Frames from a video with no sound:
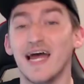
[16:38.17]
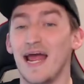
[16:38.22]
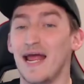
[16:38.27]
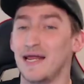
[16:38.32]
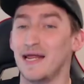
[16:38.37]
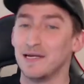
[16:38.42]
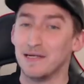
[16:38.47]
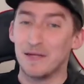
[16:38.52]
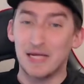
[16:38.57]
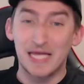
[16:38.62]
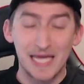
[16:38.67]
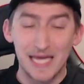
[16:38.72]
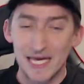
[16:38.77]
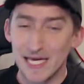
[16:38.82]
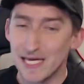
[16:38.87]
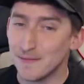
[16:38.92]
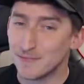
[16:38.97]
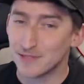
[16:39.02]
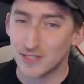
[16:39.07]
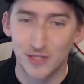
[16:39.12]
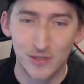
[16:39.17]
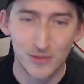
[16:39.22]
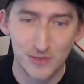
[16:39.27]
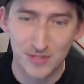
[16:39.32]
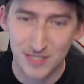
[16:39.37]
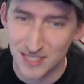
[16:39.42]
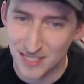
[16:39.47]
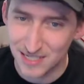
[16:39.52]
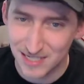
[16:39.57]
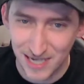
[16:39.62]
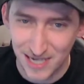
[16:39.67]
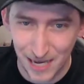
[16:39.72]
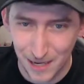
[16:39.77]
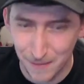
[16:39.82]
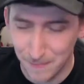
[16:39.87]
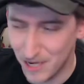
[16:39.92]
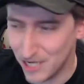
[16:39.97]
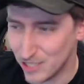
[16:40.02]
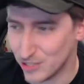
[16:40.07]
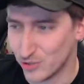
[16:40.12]
and keeps using this
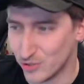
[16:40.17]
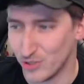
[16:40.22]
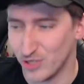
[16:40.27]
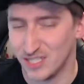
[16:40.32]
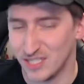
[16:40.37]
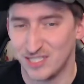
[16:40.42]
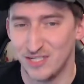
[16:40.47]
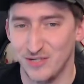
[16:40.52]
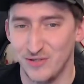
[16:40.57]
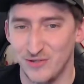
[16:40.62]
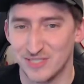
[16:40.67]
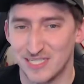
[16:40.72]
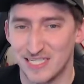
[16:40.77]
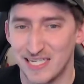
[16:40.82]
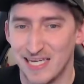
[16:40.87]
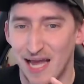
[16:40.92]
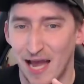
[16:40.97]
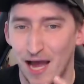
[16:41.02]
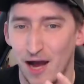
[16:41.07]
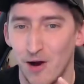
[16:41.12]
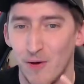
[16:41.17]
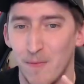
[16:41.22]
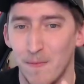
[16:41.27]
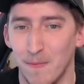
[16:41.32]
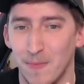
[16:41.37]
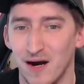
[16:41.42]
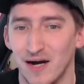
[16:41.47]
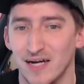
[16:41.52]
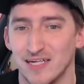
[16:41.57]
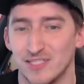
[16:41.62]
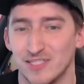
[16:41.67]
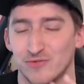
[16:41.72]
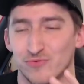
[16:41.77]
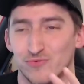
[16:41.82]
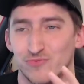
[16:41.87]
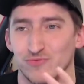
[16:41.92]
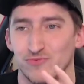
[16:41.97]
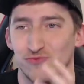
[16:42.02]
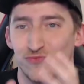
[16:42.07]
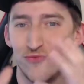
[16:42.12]
tape measure to see how much
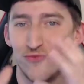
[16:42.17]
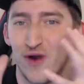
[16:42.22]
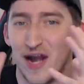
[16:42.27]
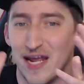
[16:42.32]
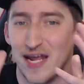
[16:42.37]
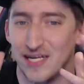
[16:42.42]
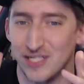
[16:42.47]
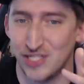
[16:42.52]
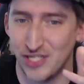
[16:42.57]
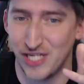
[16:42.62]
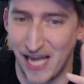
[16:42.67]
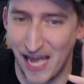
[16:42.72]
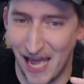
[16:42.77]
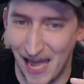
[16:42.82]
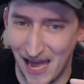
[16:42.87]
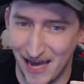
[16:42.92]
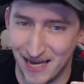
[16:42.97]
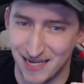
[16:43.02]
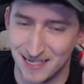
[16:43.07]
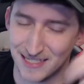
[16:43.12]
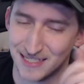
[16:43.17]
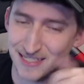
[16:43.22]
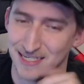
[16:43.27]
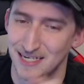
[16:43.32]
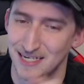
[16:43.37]
range he has.